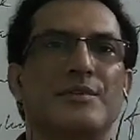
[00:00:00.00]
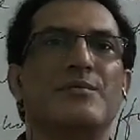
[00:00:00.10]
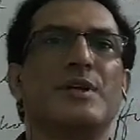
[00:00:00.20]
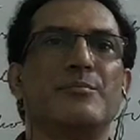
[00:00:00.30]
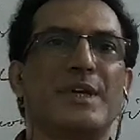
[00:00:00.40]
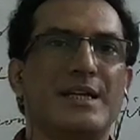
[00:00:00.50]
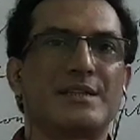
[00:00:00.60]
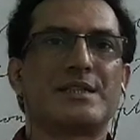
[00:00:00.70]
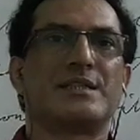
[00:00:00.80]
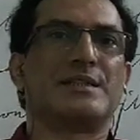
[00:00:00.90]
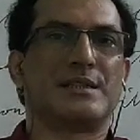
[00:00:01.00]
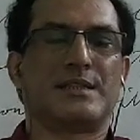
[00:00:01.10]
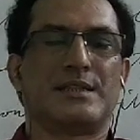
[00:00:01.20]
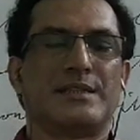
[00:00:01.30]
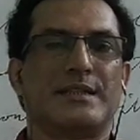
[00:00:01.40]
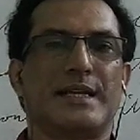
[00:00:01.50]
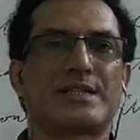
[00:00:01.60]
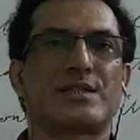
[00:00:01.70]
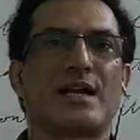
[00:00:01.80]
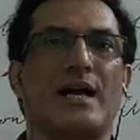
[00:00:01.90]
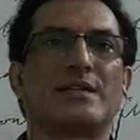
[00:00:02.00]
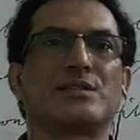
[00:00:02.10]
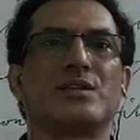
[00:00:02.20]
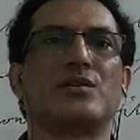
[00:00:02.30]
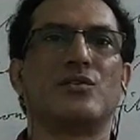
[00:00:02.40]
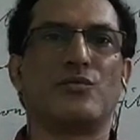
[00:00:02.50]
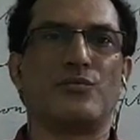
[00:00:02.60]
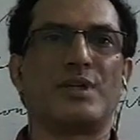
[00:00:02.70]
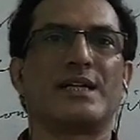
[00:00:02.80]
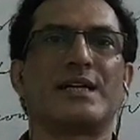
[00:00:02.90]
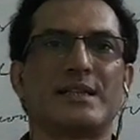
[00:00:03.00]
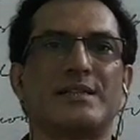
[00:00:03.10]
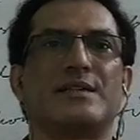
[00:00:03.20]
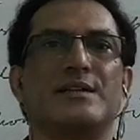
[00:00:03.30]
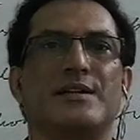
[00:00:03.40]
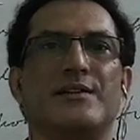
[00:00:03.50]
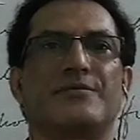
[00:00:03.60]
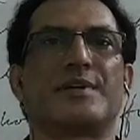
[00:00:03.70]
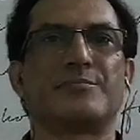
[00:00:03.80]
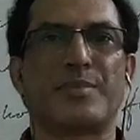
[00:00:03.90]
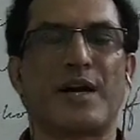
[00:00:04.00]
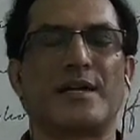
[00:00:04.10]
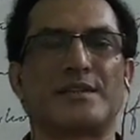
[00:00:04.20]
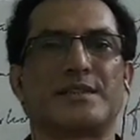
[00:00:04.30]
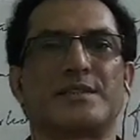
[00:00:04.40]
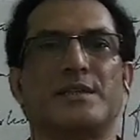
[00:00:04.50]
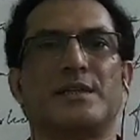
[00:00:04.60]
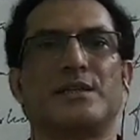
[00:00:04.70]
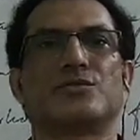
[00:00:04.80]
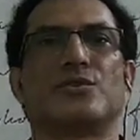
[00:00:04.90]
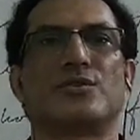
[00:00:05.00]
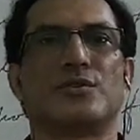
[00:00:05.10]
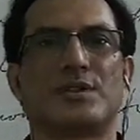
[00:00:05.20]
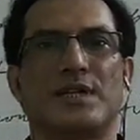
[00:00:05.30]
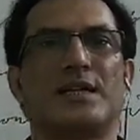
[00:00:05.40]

we will meet in the next class with a different part. So,